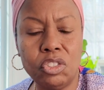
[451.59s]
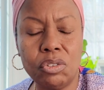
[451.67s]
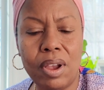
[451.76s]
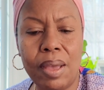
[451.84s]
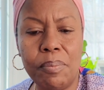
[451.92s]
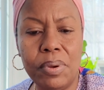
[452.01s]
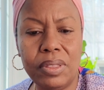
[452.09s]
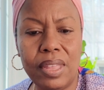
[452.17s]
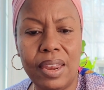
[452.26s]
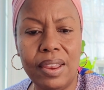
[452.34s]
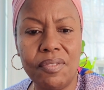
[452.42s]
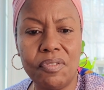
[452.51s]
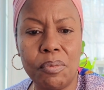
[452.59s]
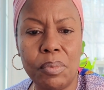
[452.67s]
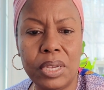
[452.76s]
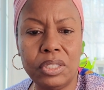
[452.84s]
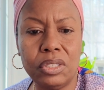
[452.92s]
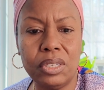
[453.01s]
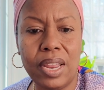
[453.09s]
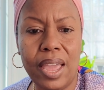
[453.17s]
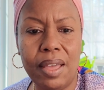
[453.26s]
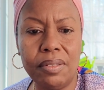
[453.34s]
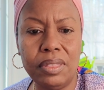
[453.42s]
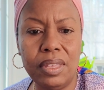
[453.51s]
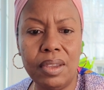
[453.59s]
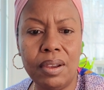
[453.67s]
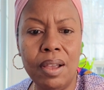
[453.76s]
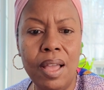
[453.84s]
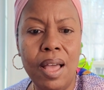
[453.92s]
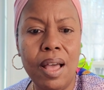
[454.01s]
sure I put that information out there.